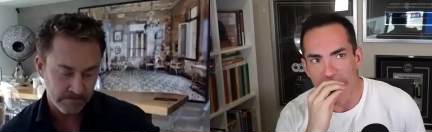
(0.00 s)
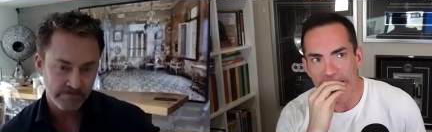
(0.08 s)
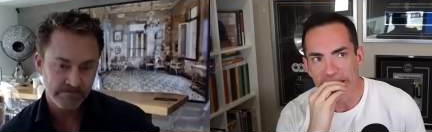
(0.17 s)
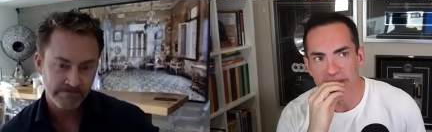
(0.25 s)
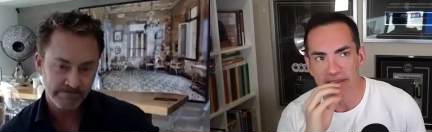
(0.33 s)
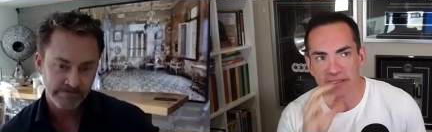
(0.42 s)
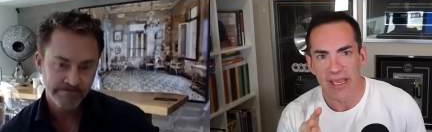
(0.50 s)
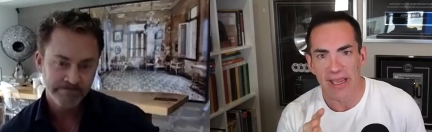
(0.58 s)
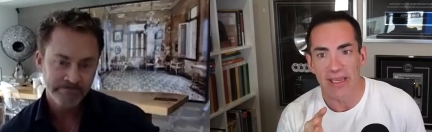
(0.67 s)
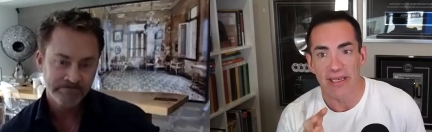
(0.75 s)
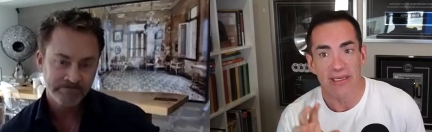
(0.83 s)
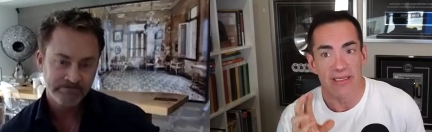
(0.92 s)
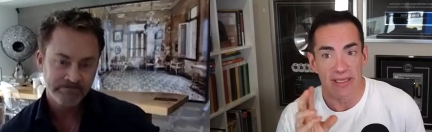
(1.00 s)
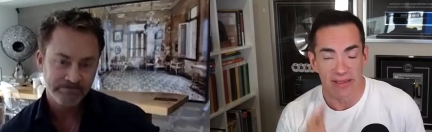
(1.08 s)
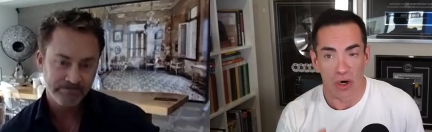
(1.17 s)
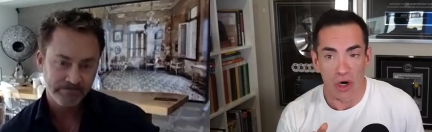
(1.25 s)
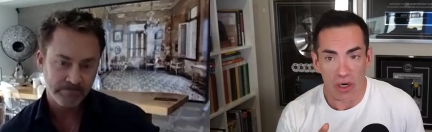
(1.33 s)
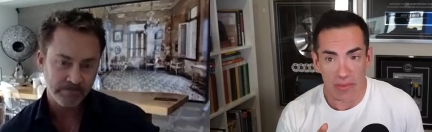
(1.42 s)
Speaker 1: I can see in
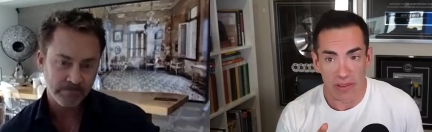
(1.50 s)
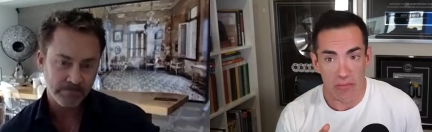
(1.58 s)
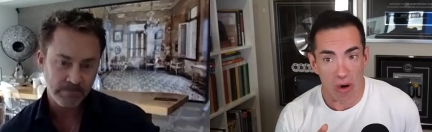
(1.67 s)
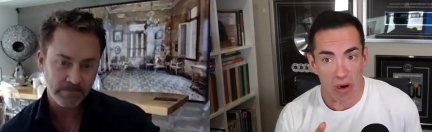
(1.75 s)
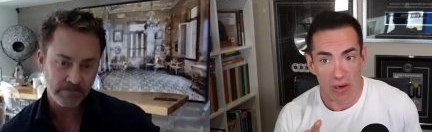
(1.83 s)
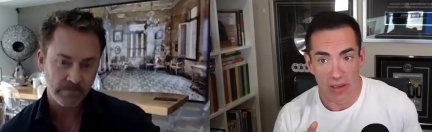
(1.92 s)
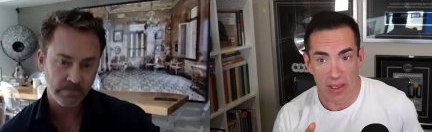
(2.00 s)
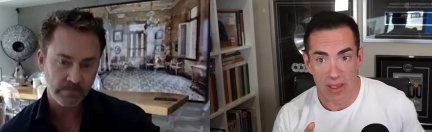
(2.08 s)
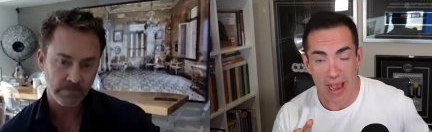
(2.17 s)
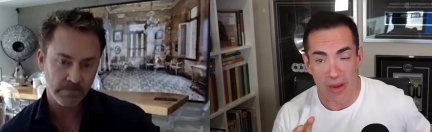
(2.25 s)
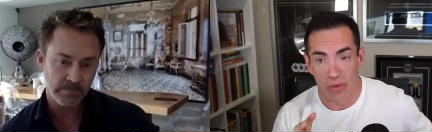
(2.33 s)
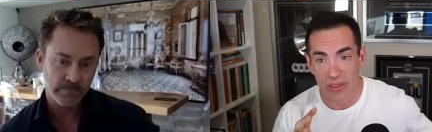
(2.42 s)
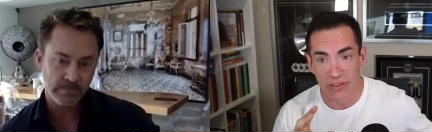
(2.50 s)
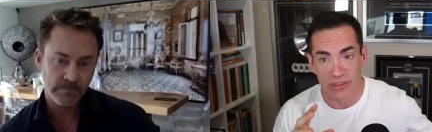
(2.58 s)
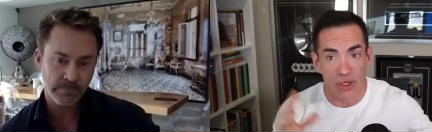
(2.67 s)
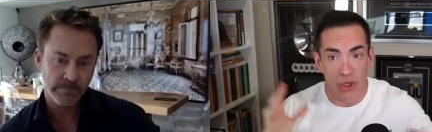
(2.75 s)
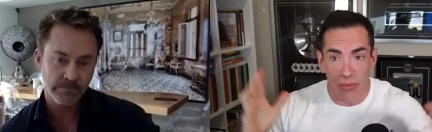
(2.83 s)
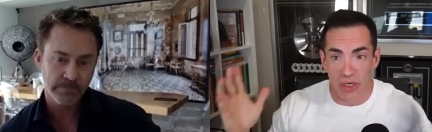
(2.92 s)
the urban market, I would
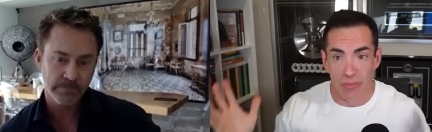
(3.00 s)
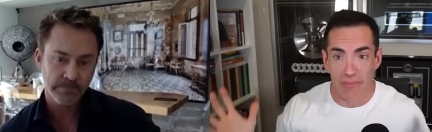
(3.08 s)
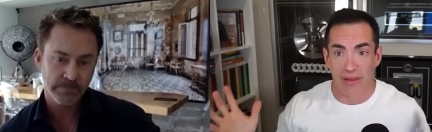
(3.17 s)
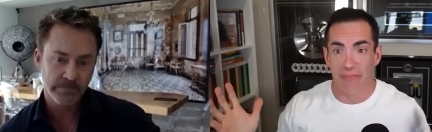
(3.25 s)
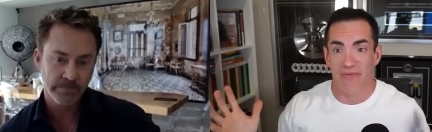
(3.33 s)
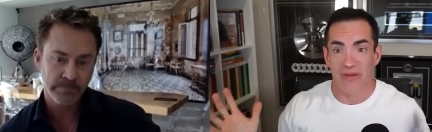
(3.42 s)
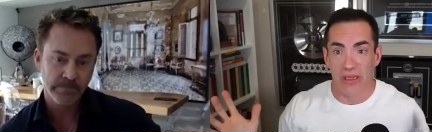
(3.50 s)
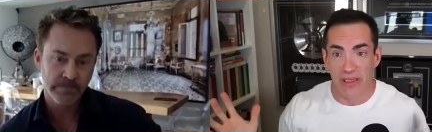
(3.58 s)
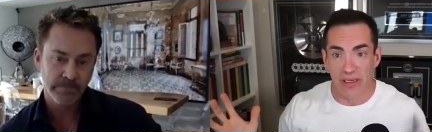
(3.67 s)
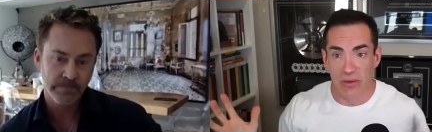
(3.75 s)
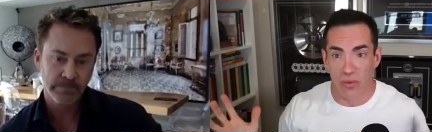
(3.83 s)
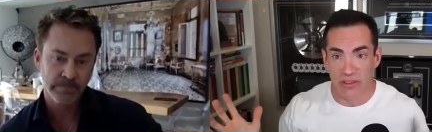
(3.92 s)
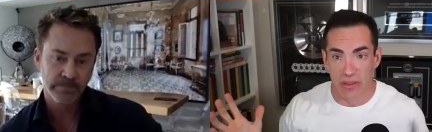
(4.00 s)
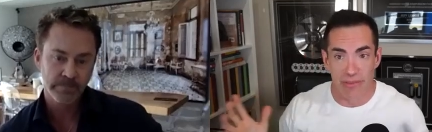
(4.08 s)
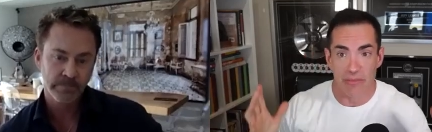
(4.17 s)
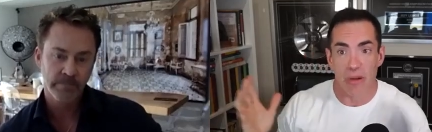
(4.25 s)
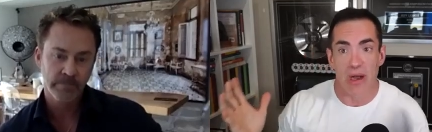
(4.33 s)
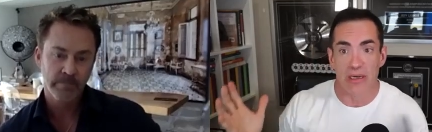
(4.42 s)
assume your big villain was the
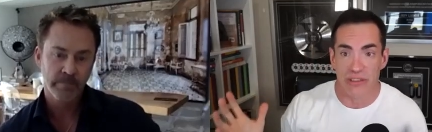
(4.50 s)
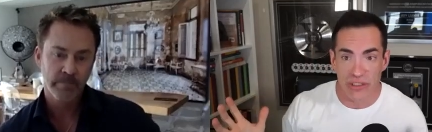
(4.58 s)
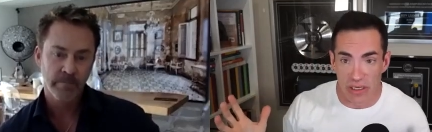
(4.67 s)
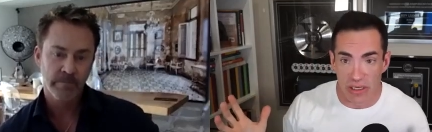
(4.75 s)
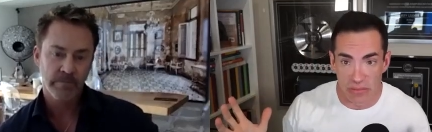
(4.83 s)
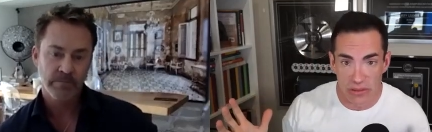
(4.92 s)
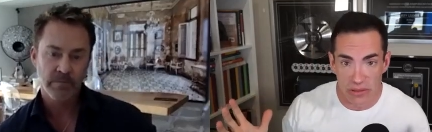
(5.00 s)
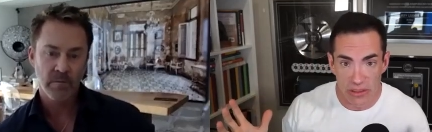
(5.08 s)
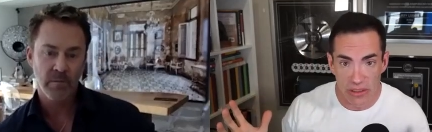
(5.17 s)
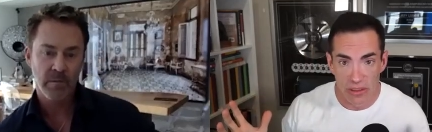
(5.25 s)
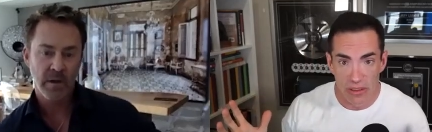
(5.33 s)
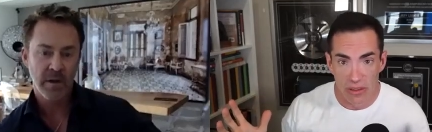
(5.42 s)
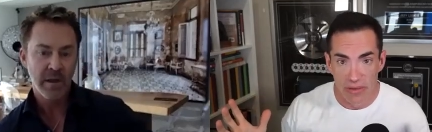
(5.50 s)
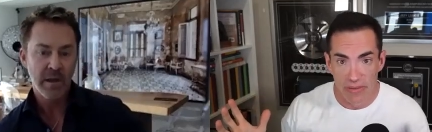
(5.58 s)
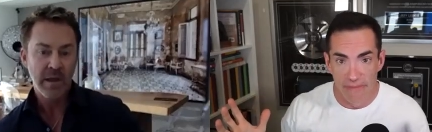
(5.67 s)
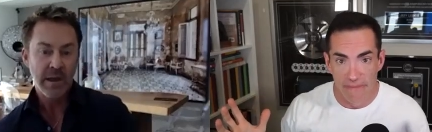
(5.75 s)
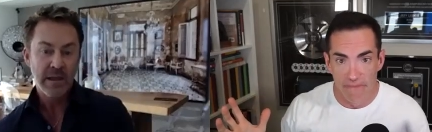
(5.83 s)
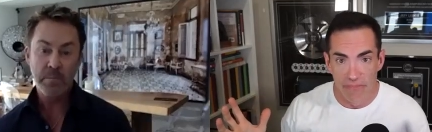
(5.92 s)
big box gyms.
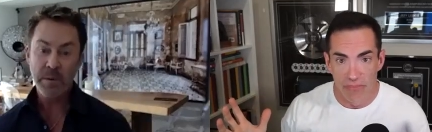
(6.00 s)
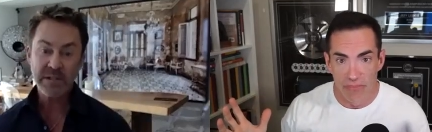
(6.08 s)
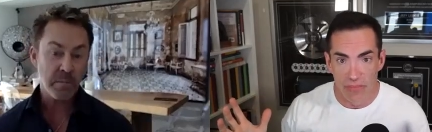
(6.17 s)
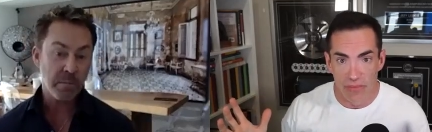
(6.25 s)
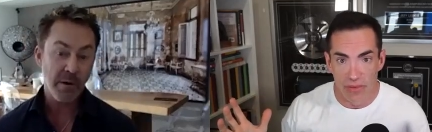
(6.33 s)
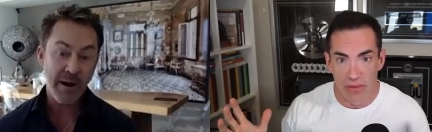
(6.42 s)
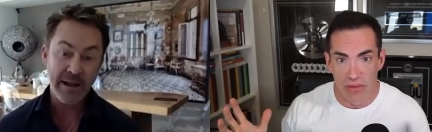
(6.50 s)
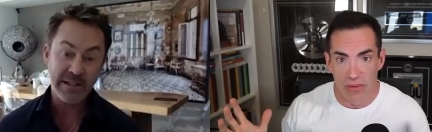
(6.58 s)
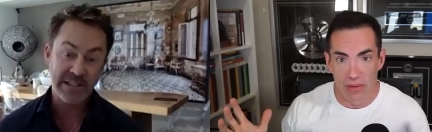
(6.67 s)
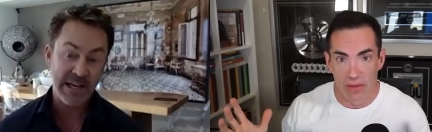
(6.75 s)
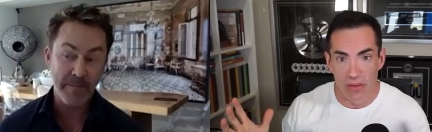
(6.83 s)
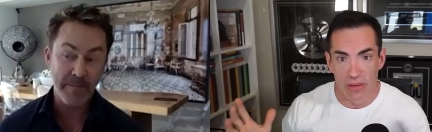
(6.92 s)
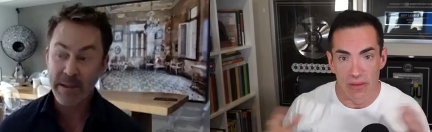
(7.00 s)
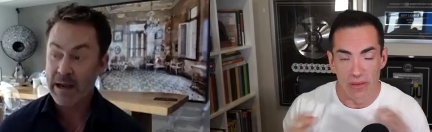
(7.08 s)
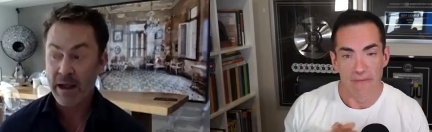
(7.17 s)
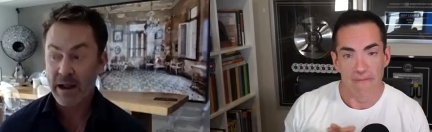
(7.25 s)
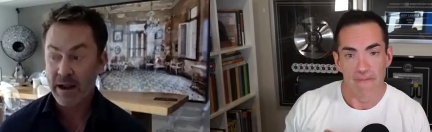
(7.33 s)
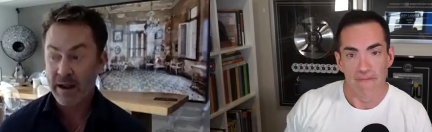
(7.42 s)
Speaker 2: You'd be surprised. I mean,
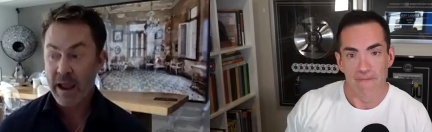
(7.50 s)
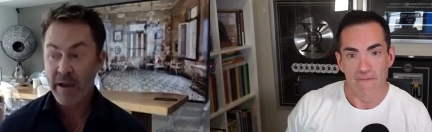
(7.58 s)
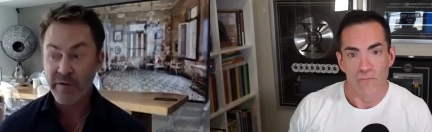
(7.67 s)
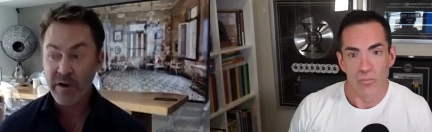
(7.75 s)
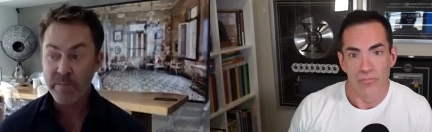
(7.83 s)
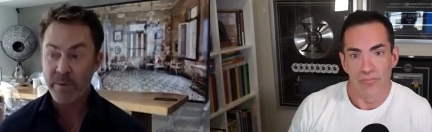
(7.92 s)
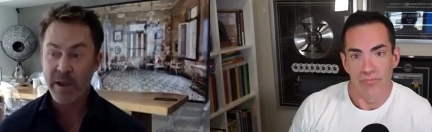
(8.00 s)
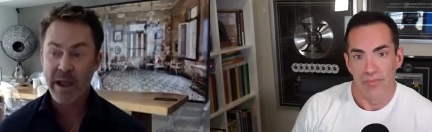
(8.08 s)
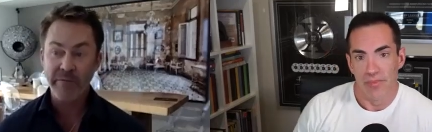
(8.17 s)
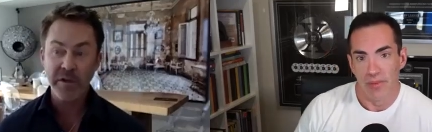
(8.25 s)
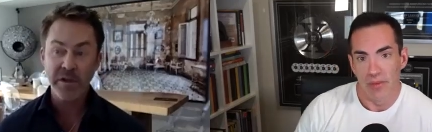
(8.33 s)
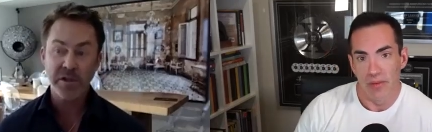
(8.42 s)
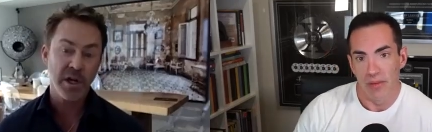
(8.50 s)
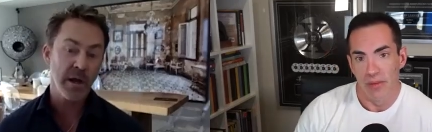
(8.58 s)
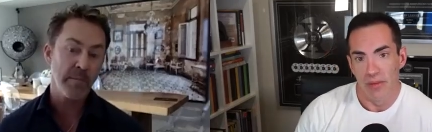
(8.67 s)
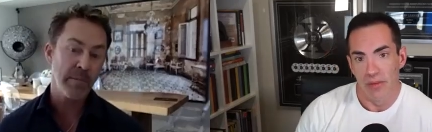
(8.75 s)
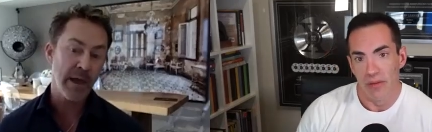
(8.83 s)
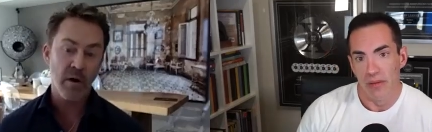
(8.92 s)
every every
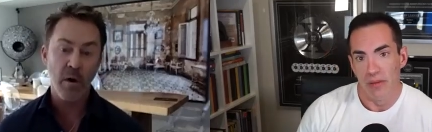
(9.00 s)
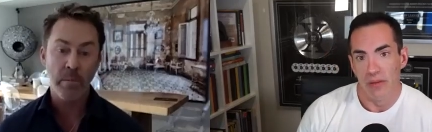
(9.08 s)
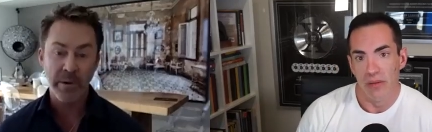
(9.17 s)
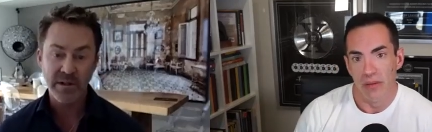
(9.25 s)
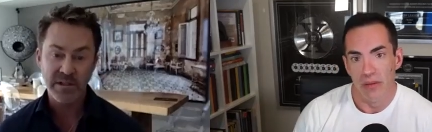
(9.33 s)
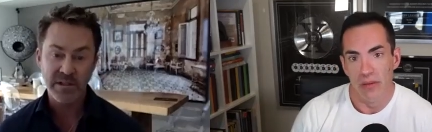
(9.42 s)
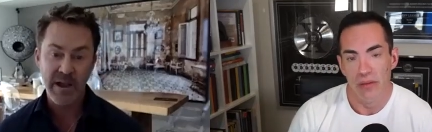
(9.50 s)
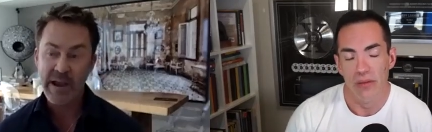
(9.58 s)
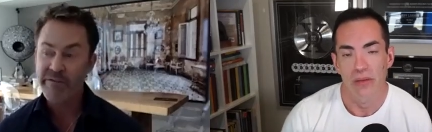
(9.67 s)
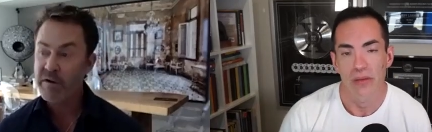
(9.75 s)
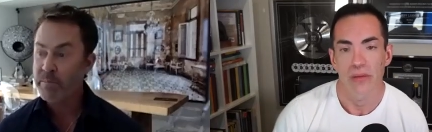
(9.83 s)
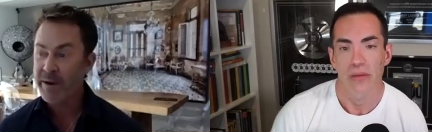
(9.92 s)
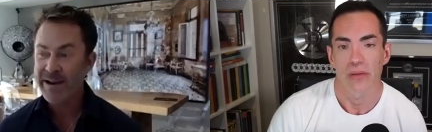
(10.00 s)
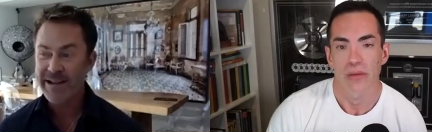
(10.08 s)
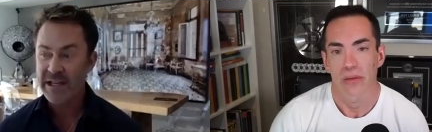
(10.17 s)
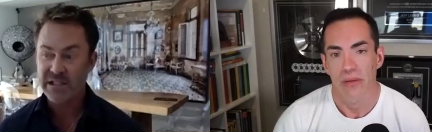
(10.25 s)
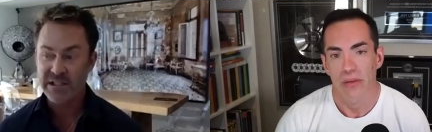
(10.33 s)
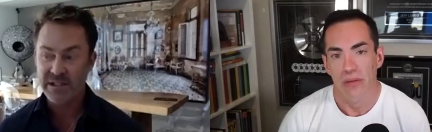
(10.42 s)
gym that opens, everybody
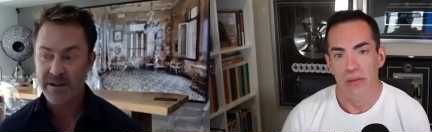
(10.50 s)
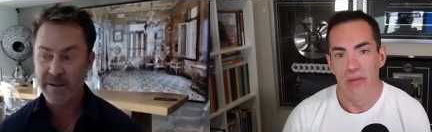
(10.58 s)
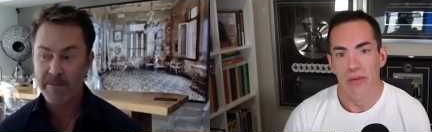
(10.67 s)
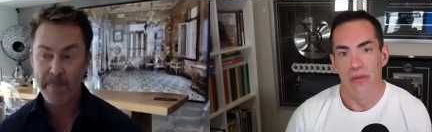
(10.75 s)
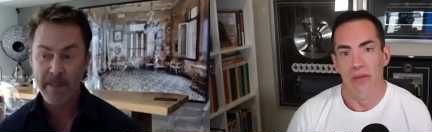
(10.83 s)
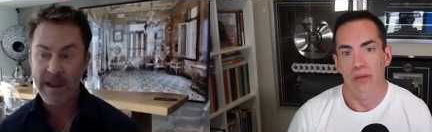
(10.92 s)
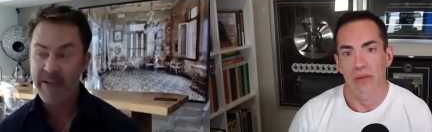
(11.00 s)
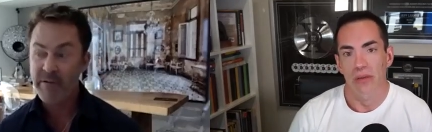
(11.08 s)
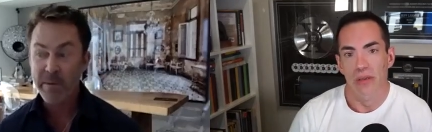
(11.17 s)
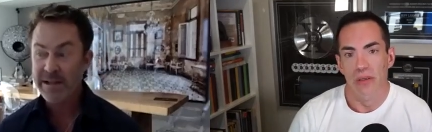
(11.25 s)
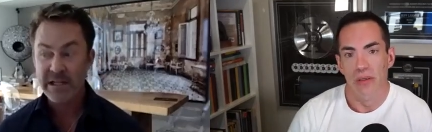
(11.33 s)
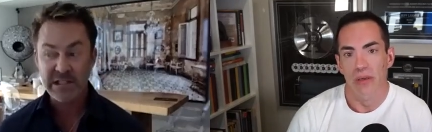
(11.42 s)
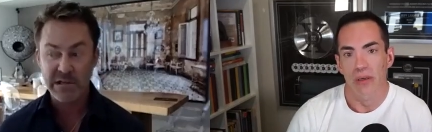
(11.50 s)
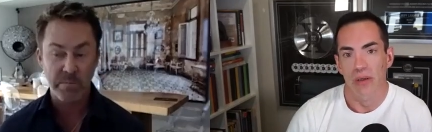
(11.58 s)
gets everybody gets a